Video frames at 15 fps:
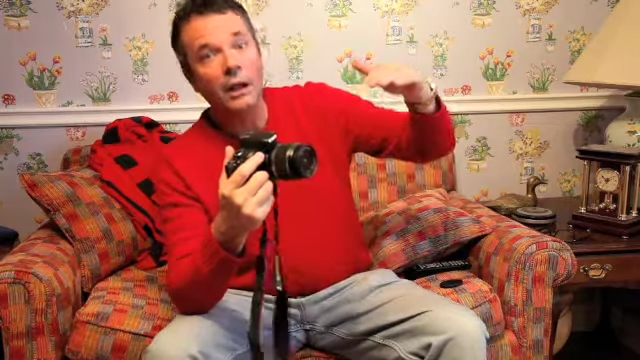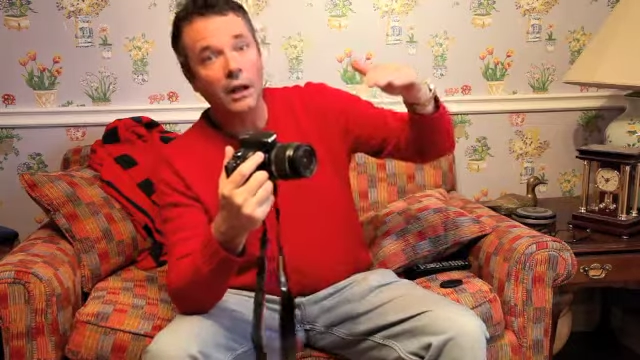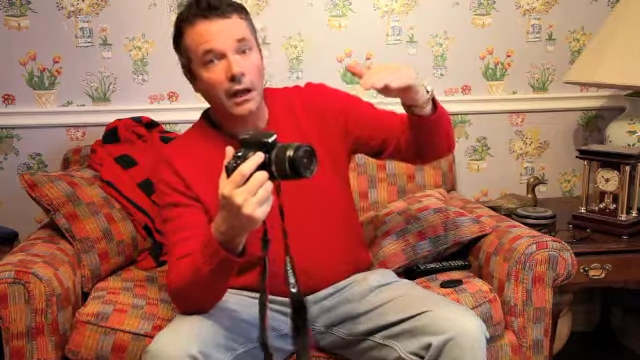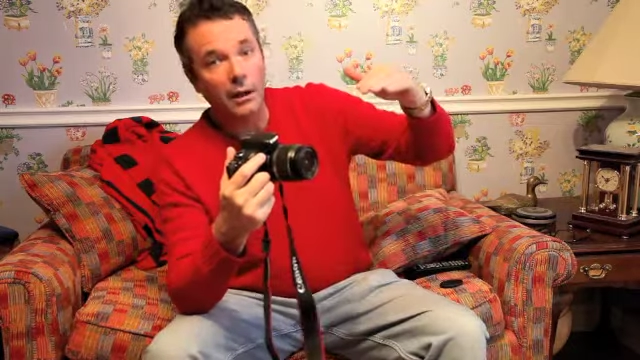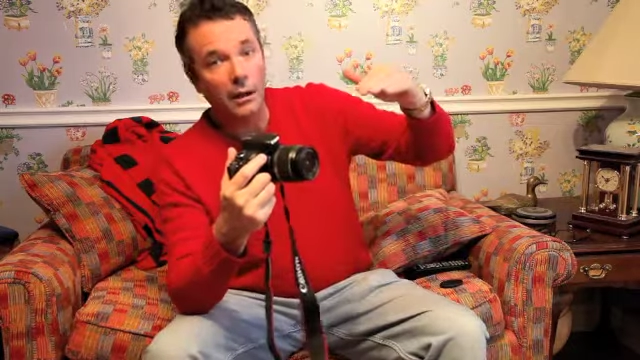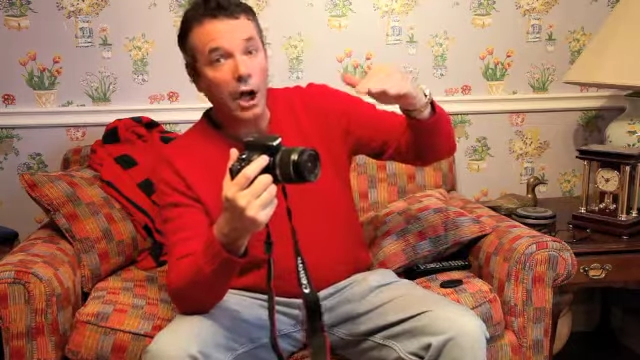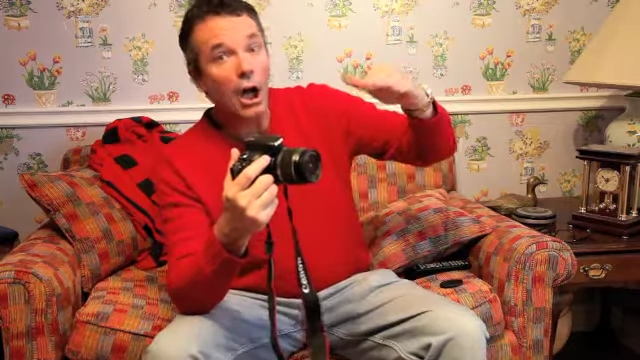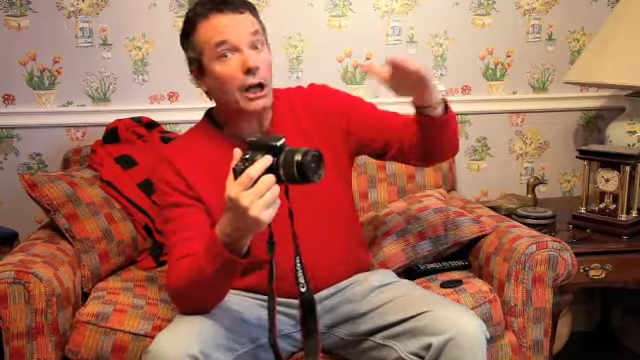
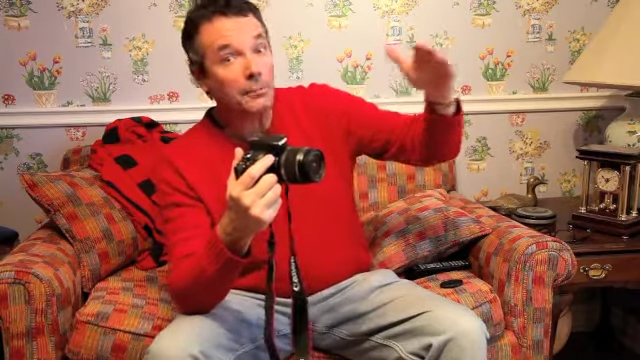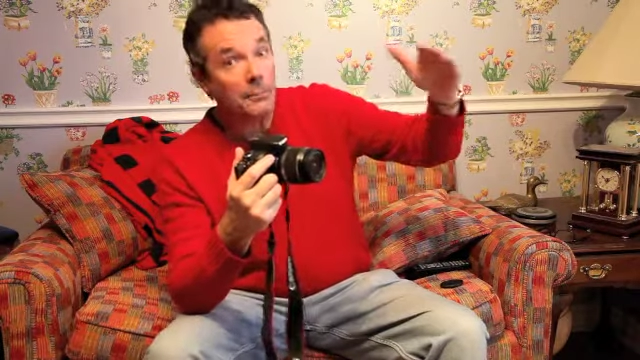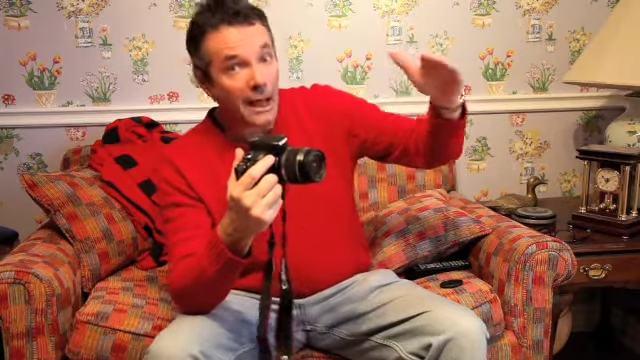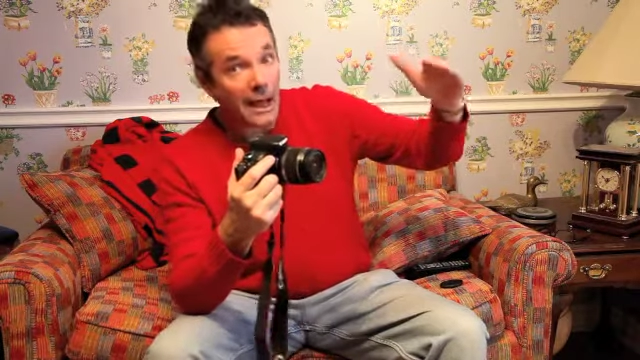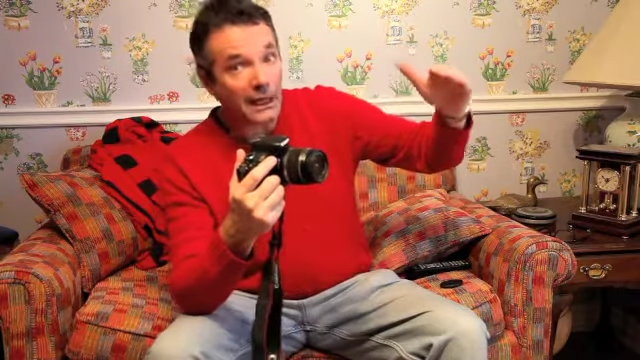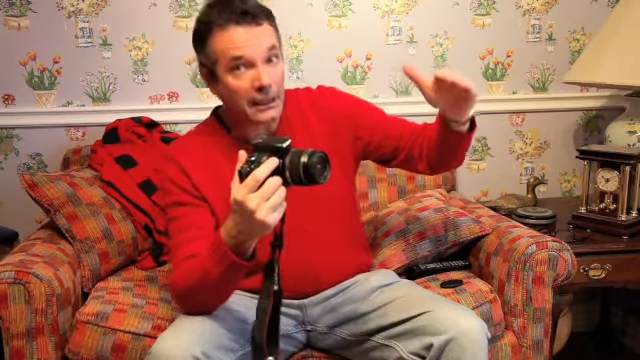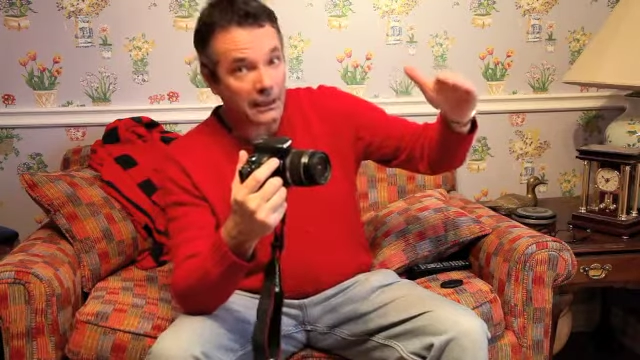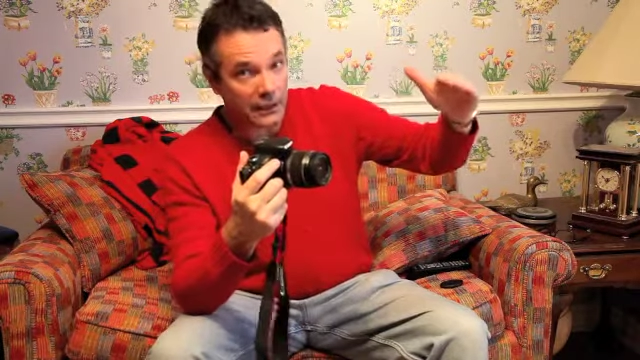
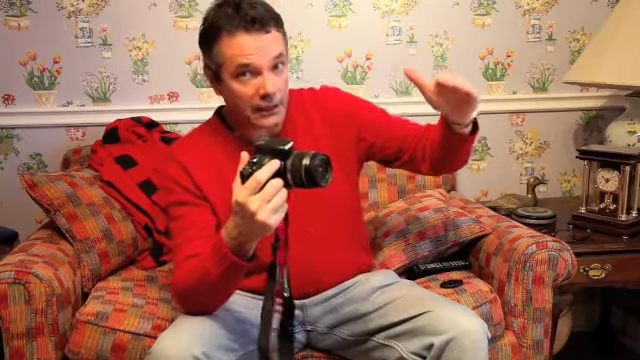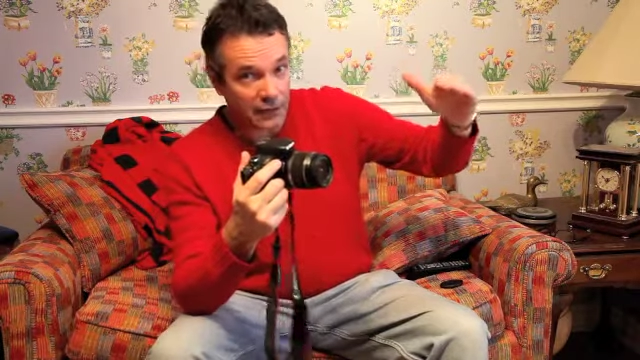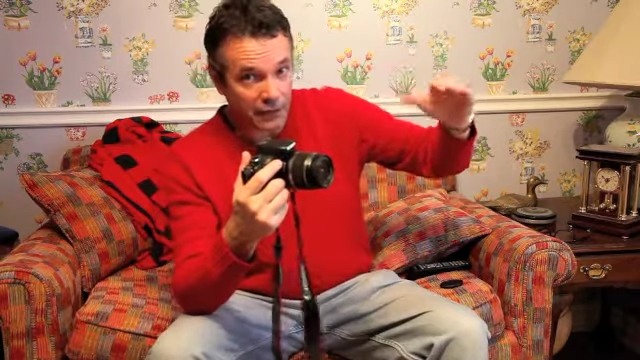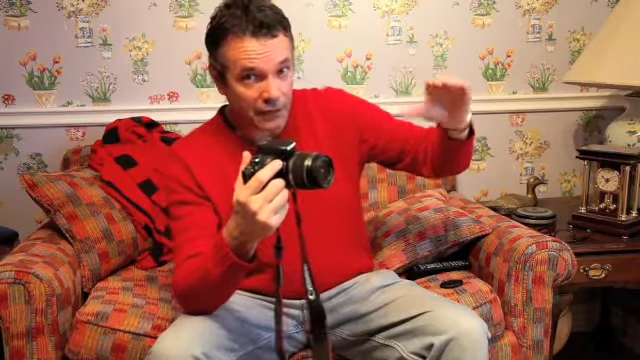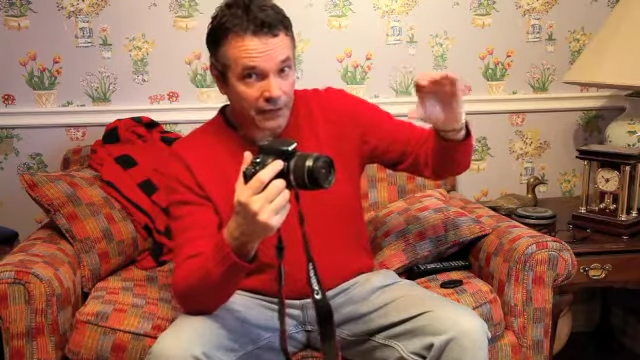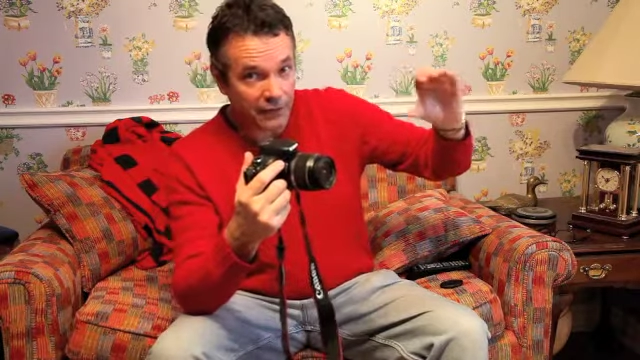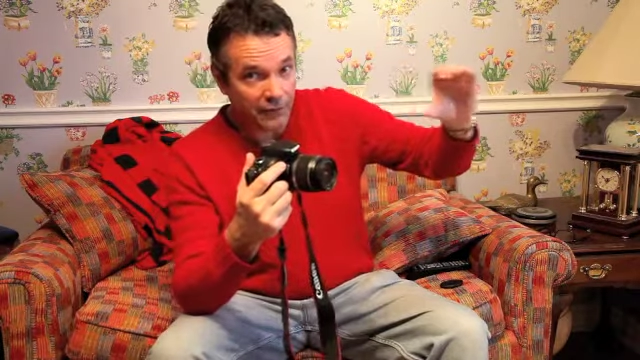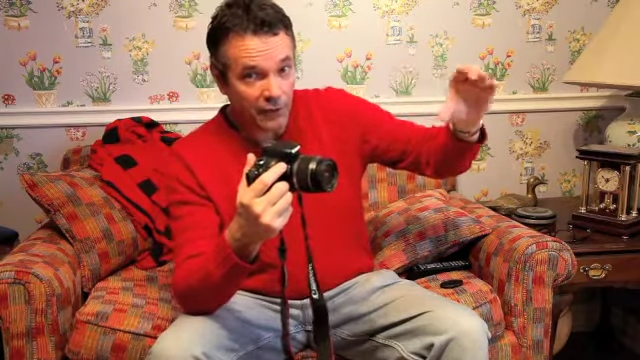automatically to give